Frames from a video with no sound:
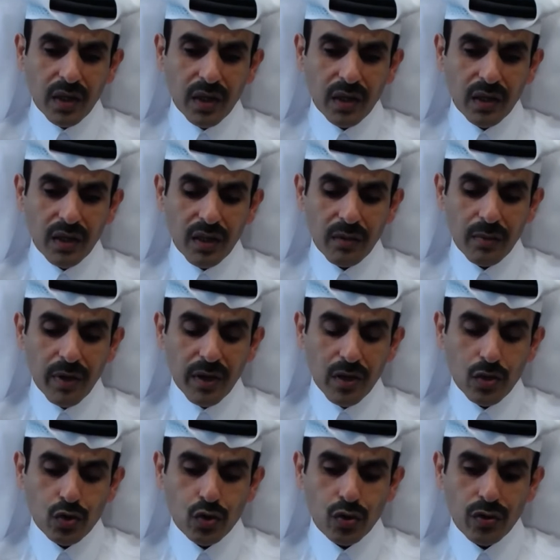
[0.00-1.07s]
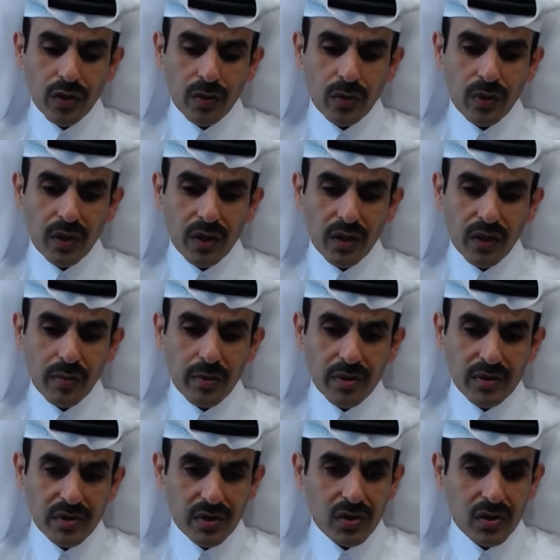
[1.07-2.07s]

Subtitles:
in making sure that we get the best